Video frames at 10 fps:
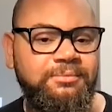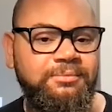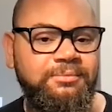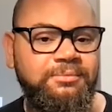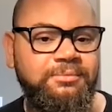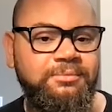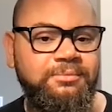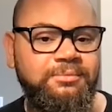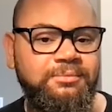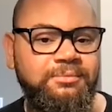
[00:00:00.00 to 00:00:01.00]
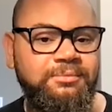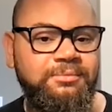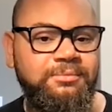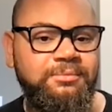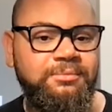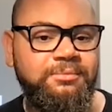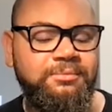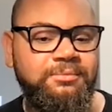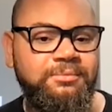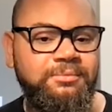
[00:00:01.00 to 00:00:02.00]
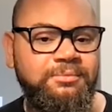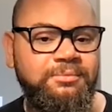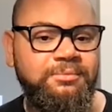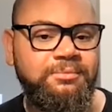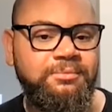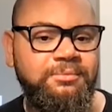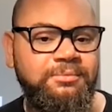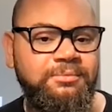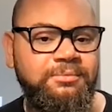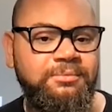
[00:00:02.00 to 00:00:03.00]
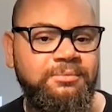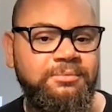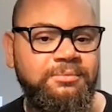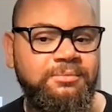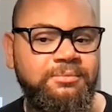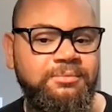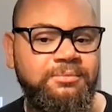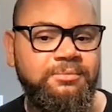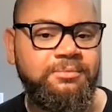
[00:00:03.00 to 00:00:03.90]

[no speech]